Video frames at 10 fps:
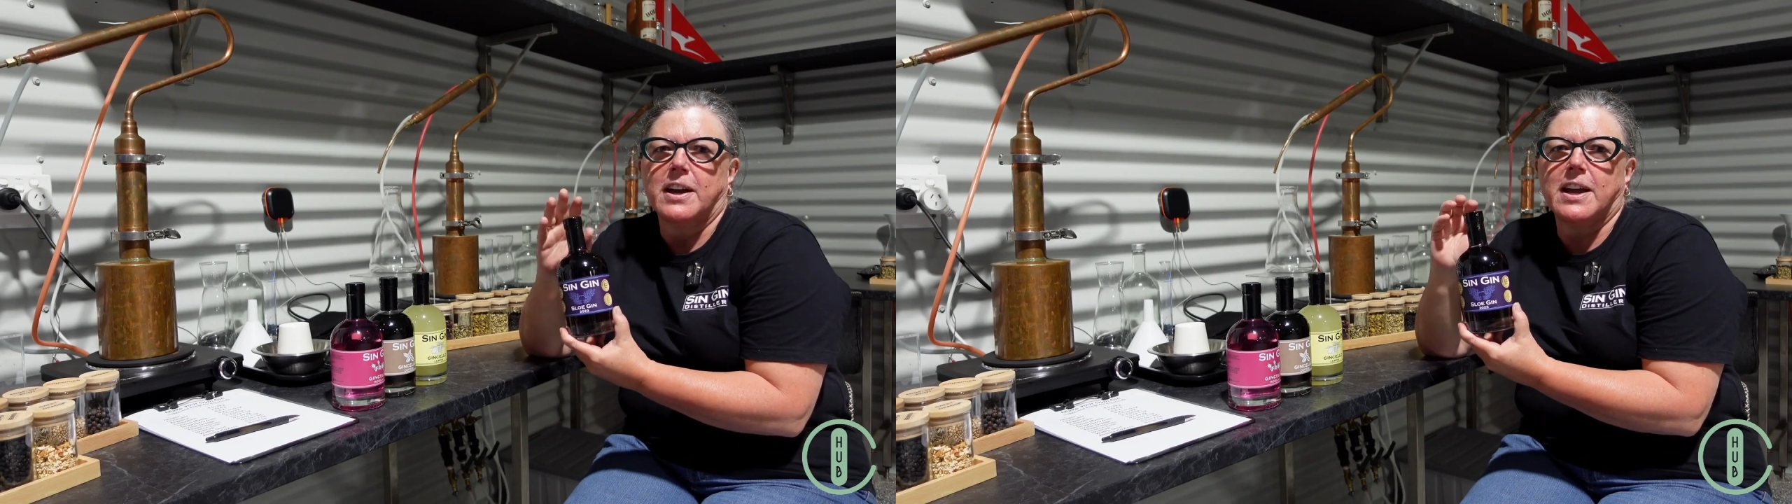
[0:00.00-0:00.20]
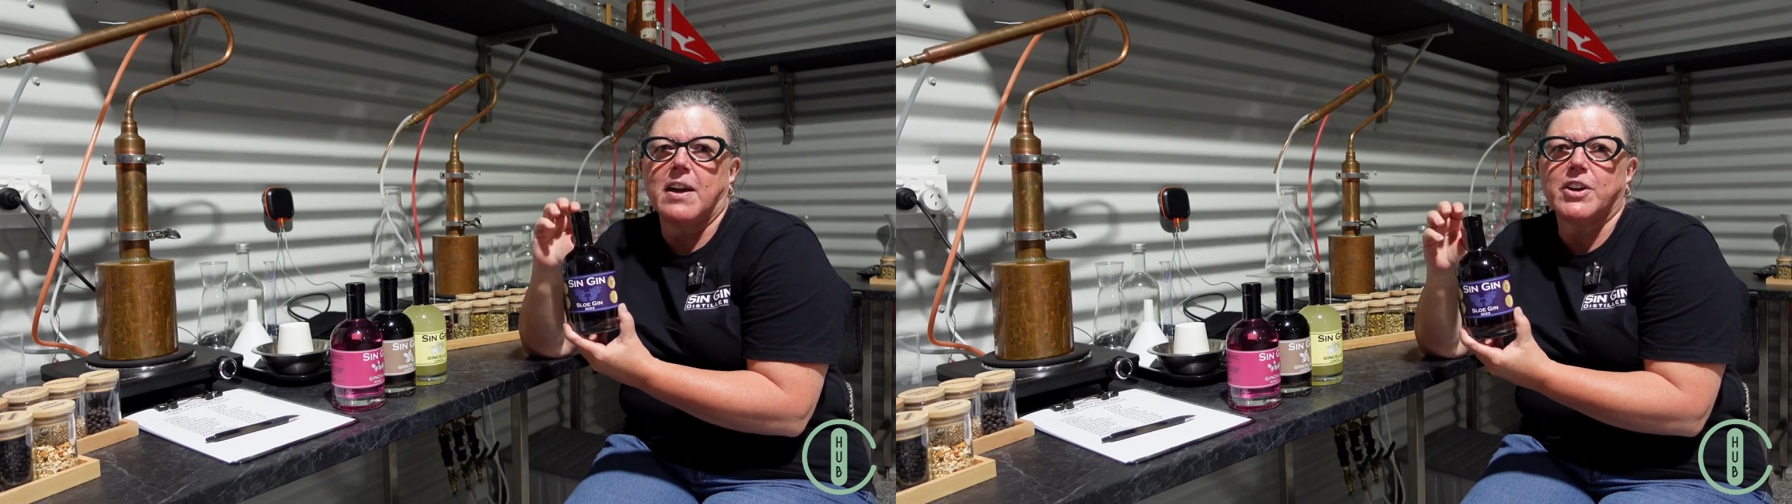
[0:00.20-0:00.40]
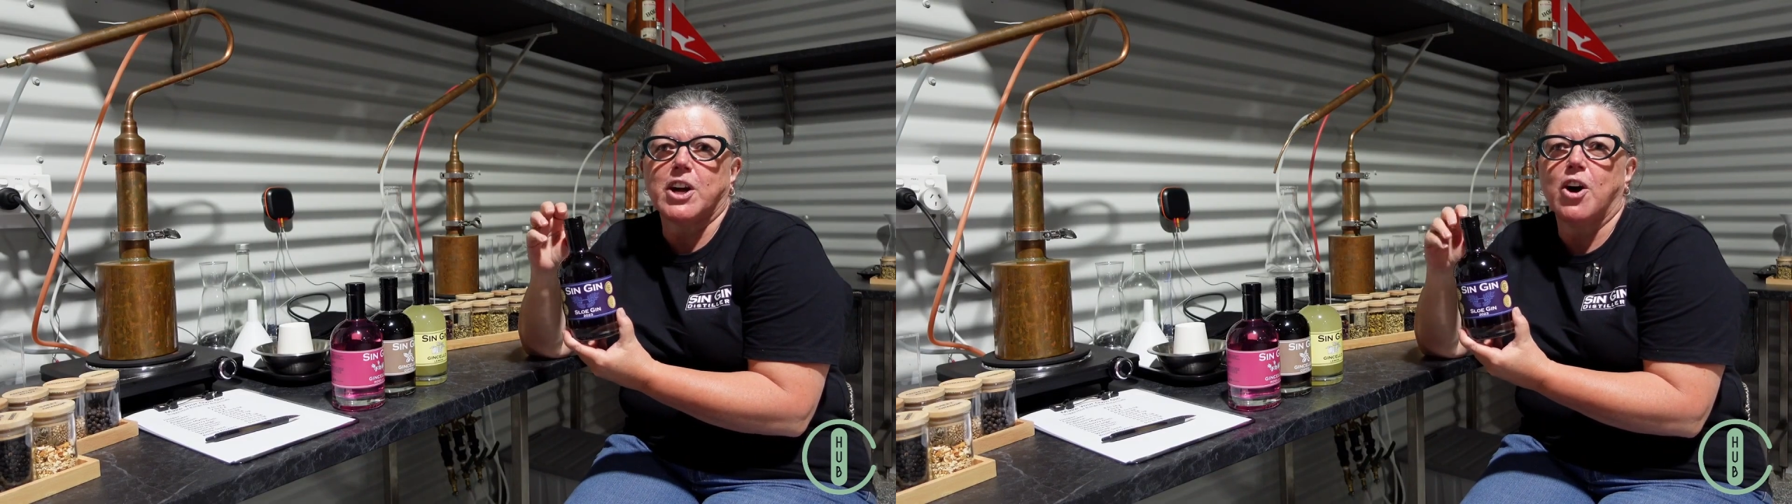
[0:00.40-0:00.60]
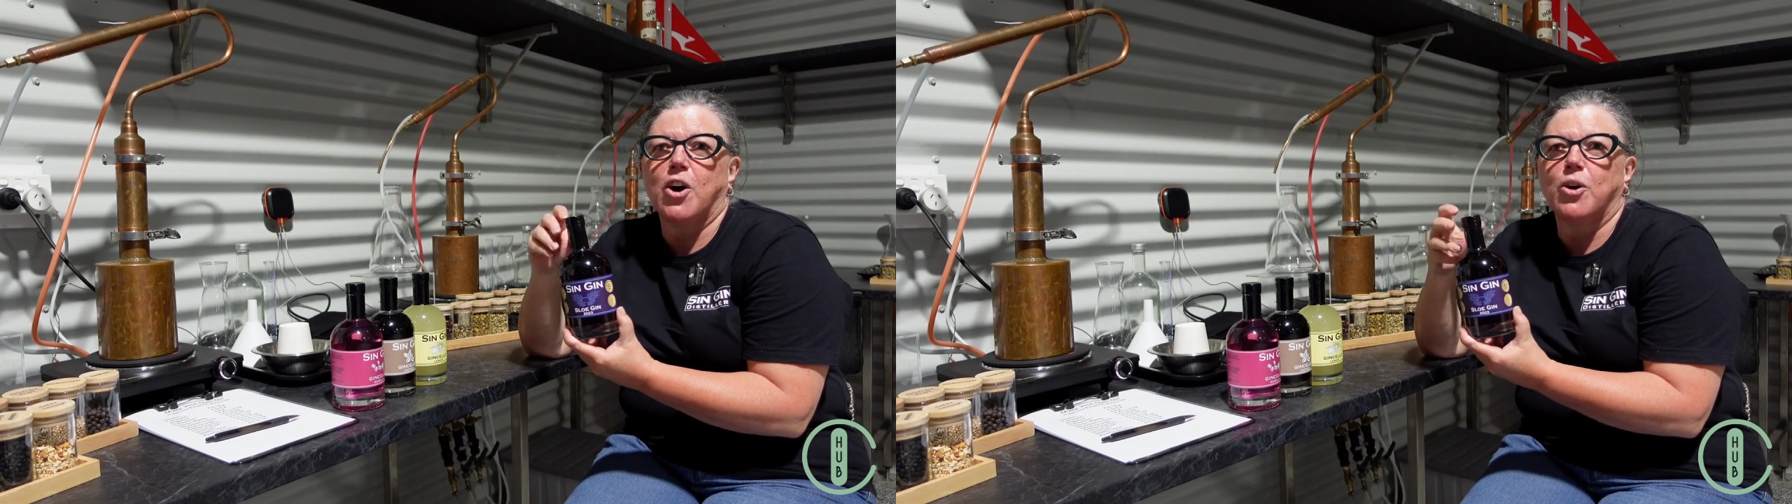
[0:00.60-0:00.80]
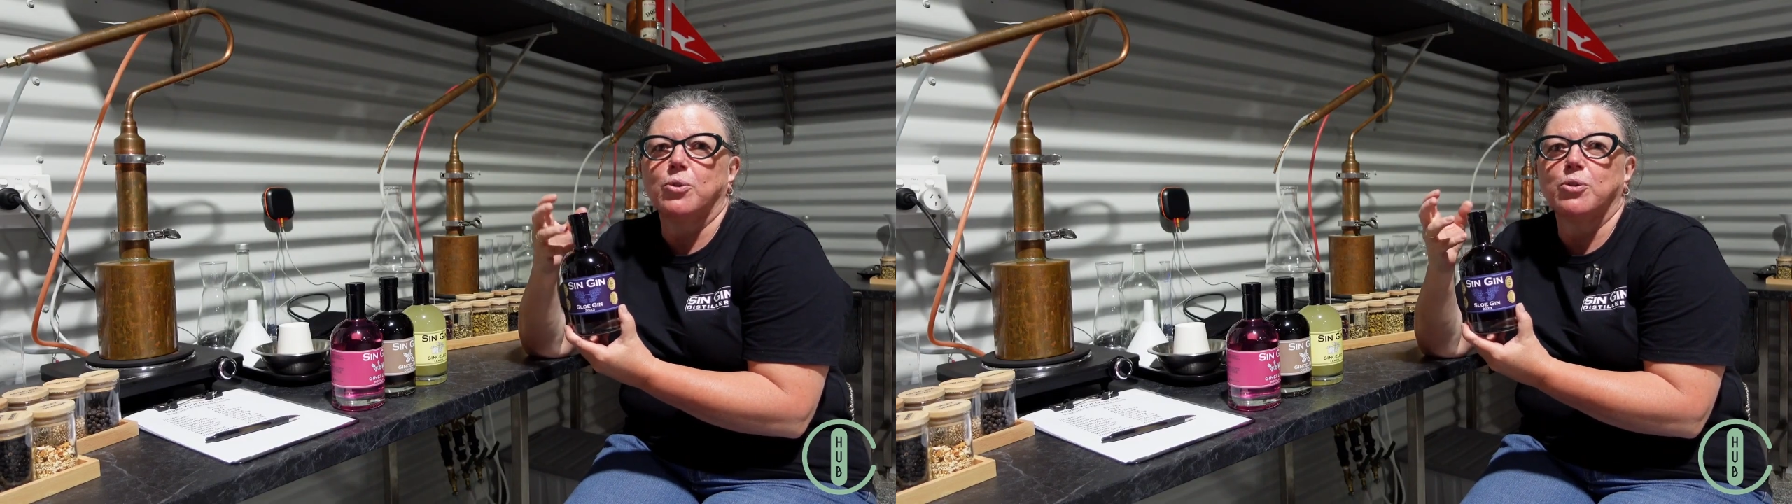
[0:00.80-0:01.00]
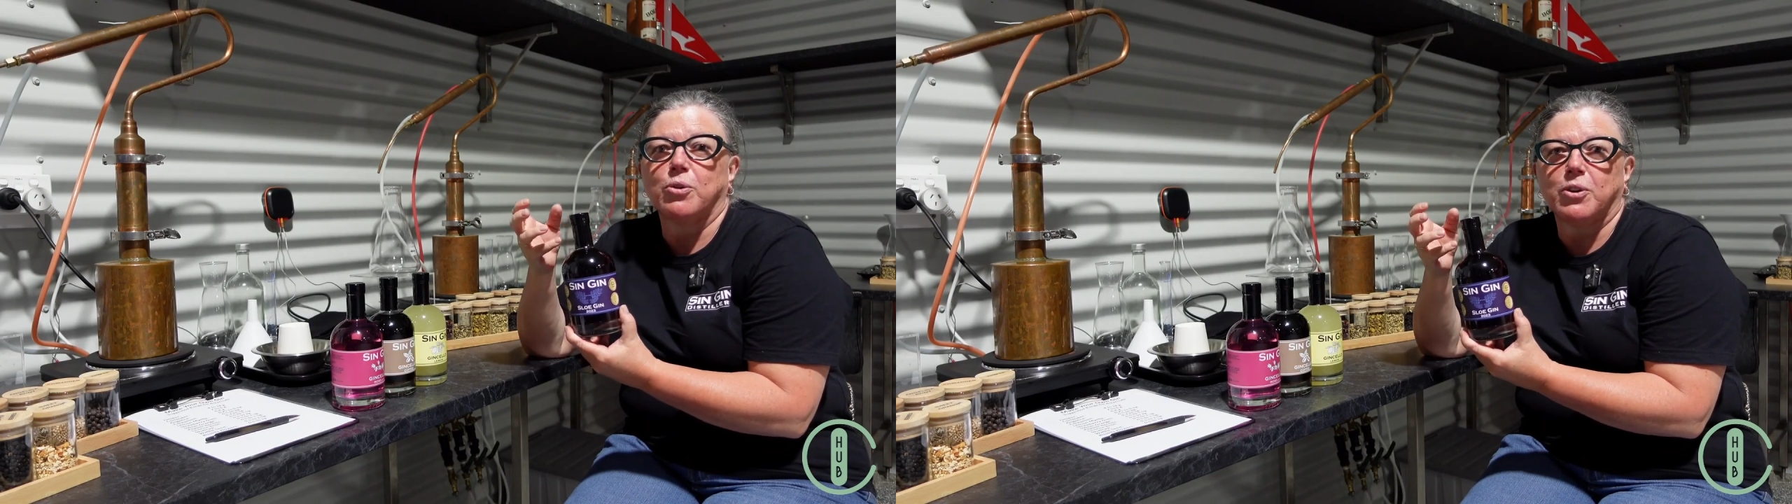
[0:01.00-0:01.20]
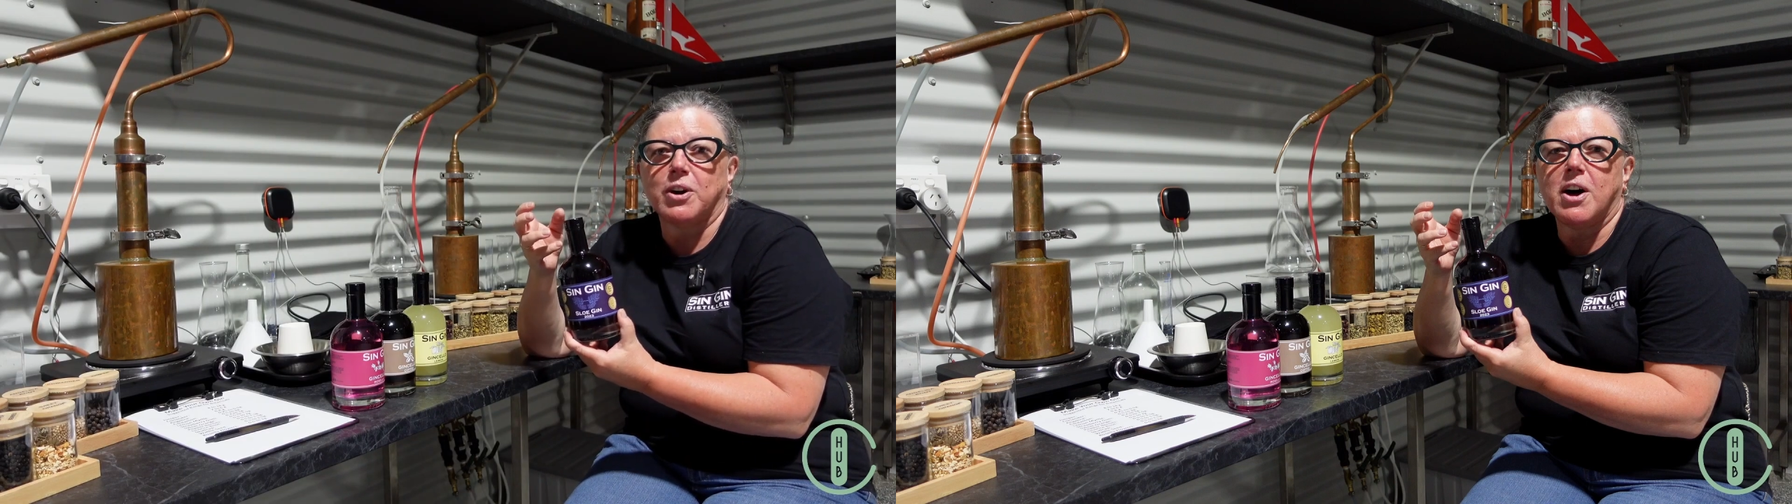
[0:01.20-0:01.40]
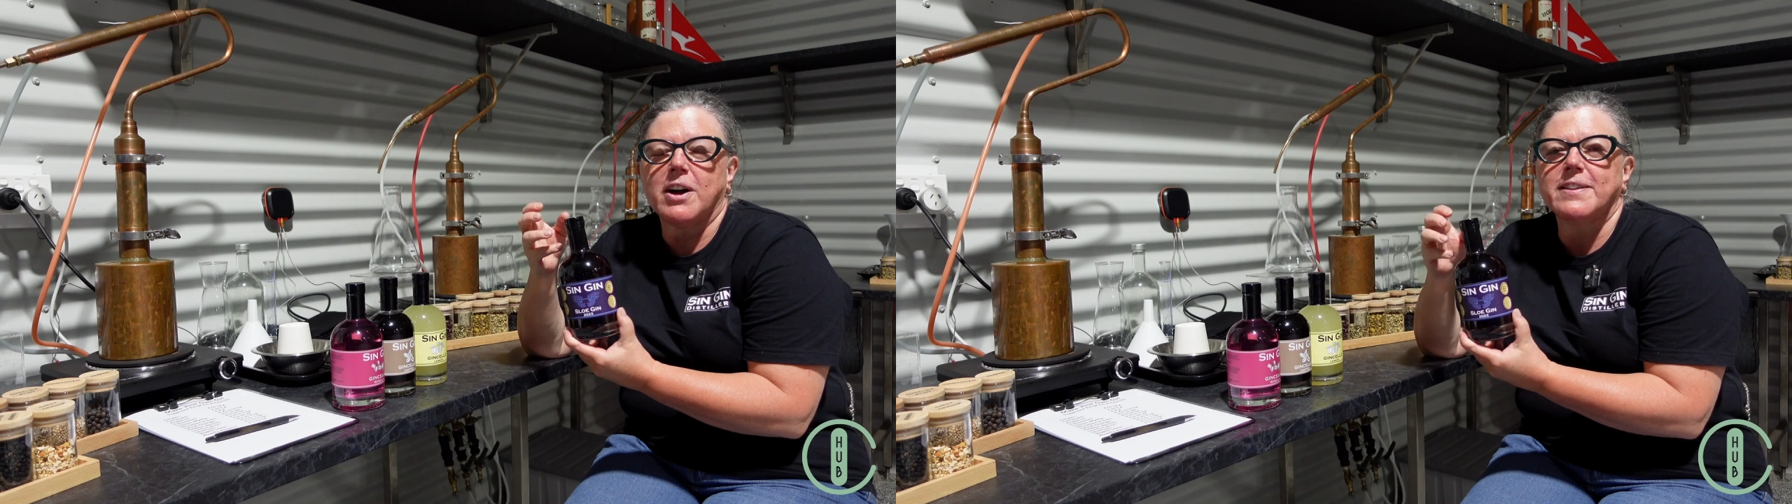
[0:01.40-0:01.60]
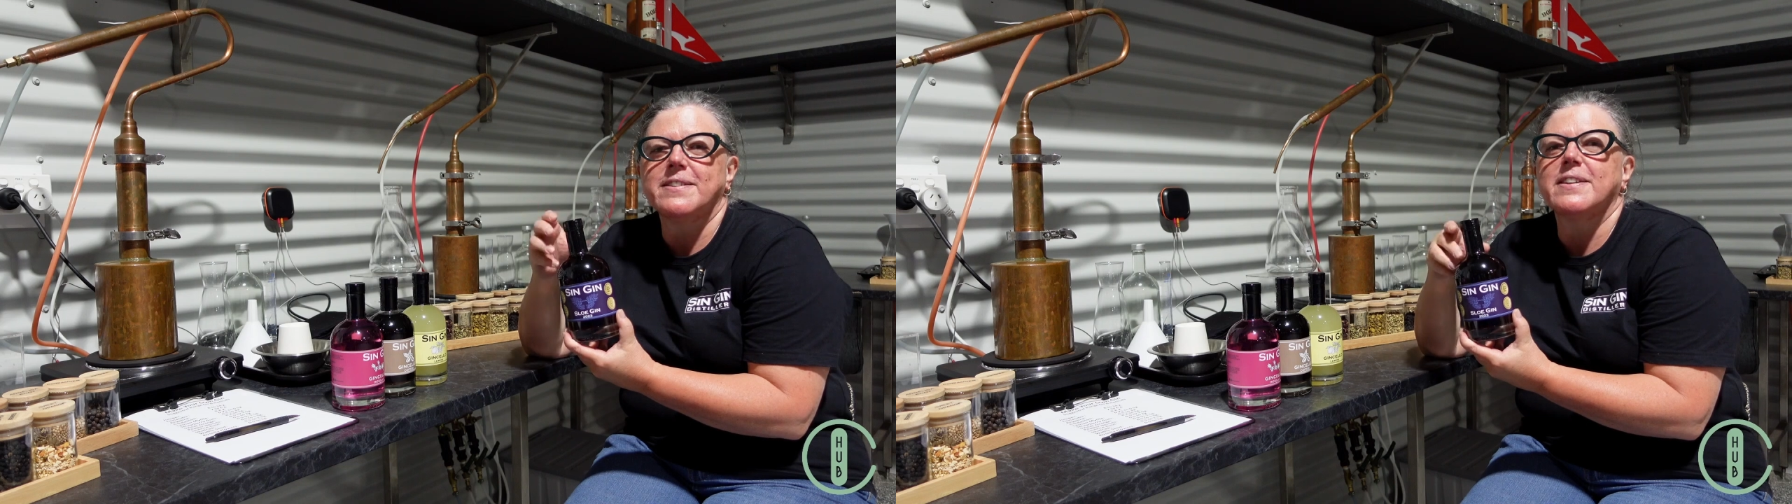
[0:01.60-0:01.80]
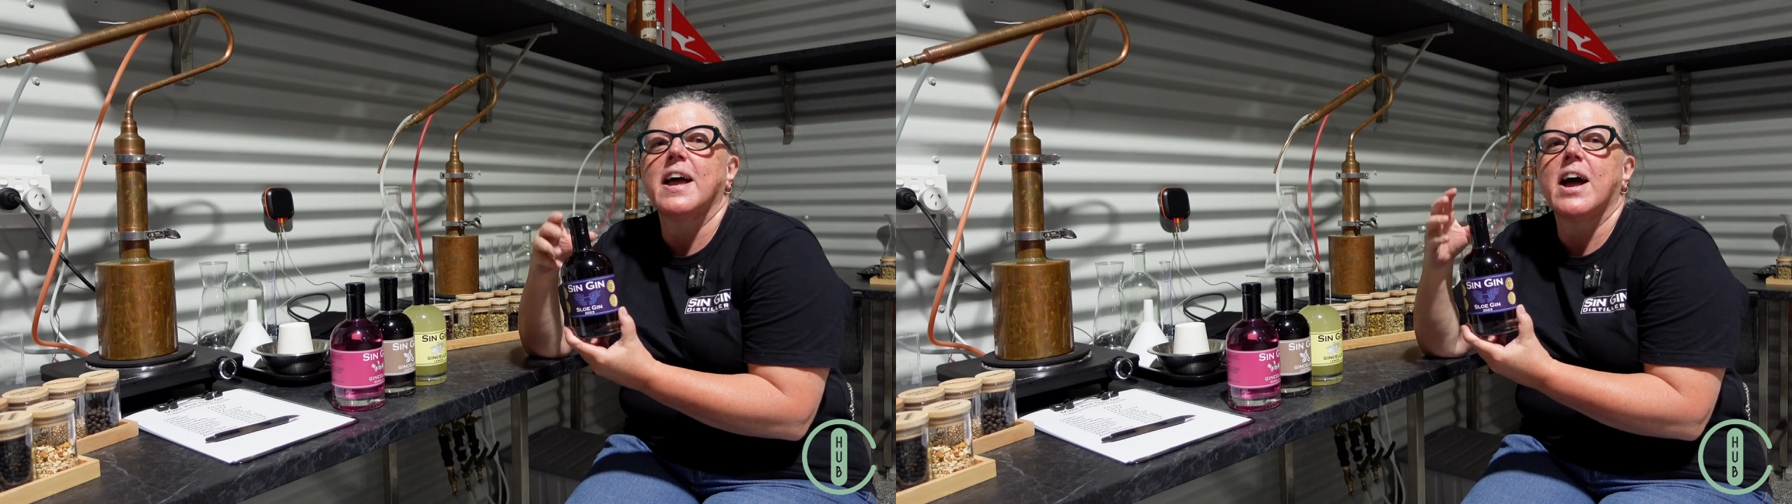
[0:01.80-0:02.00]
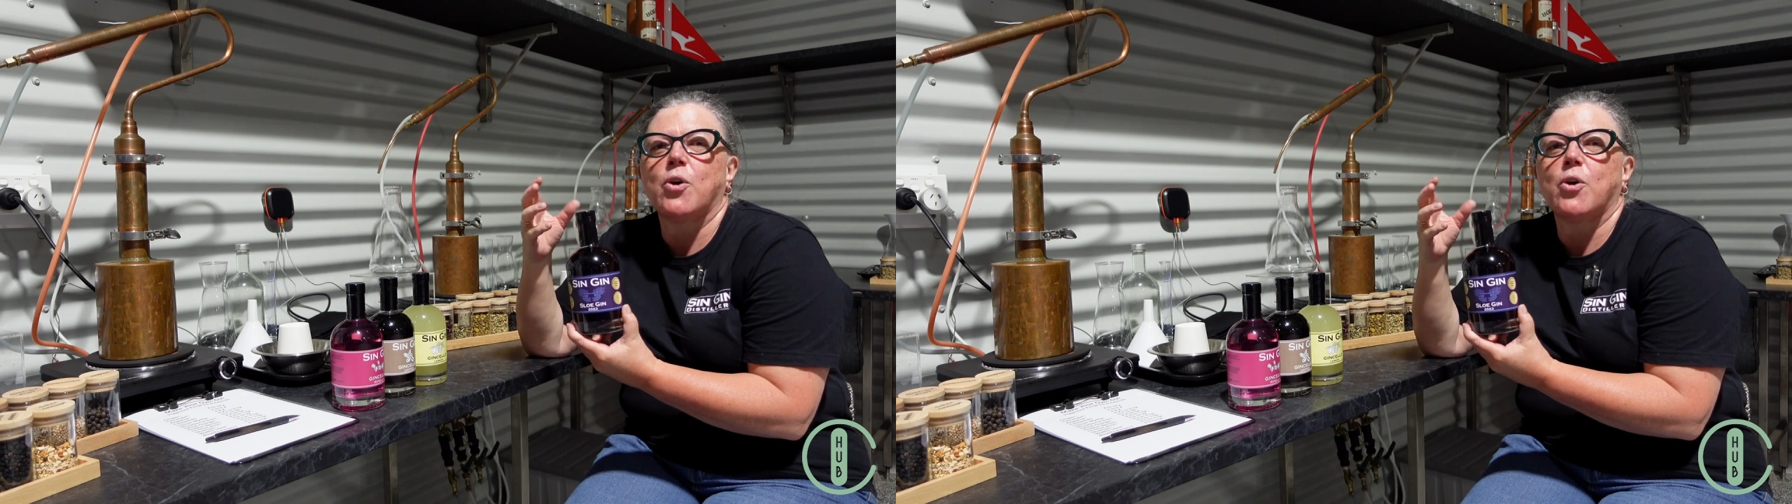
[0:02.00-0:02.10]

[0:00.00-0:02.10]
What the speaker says: You have it cold or on ice,